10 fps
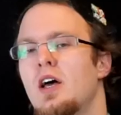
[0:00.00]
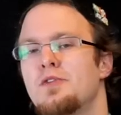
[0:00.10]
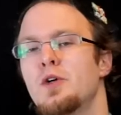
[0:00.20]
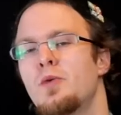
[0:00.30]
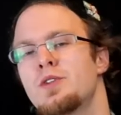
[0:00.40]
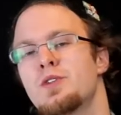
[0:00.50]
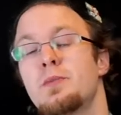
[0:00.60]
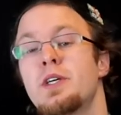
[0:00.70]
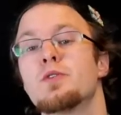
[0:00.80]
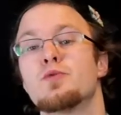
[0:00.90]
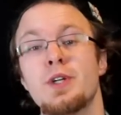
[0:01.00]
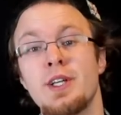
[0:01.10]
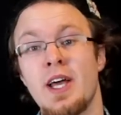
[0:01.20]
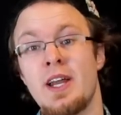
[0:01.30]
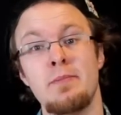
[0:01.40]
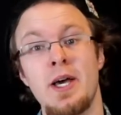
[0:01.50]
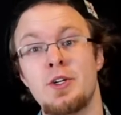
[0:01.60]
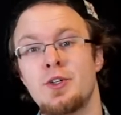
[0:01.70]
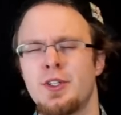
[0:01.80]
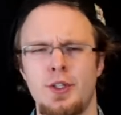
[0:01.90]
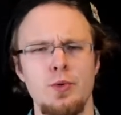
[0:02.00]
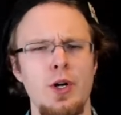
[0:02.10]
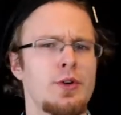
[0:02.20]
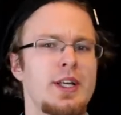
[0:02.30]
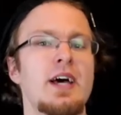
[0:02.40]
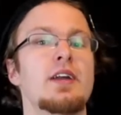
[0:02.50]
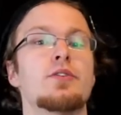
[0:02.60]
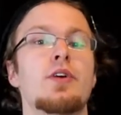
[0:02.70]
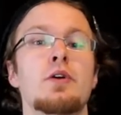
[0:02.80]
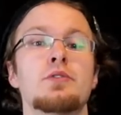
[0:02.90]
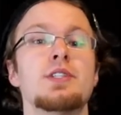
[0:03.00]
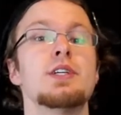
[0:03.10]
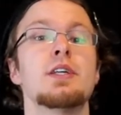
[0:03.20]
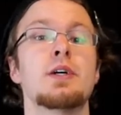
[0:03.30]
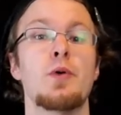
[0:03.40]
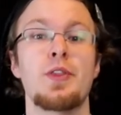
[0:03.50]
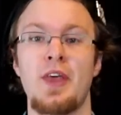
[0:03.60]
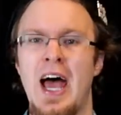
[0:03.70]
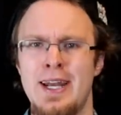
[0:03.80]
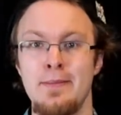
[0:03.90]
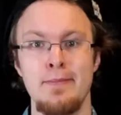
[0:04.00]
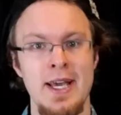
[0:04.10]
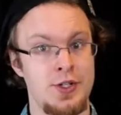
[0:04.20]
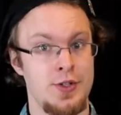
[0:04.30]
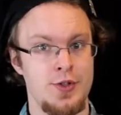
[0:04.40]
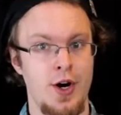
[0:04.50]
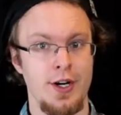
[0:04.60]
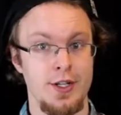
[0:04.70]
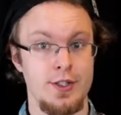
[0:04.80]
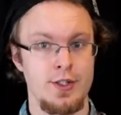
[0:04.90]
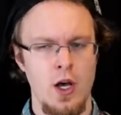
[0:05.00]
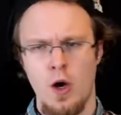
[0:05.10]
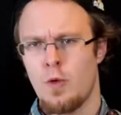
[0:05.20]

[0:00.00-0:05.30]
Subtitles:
If you want to be a real animator, you don't get around dealing with animation targets.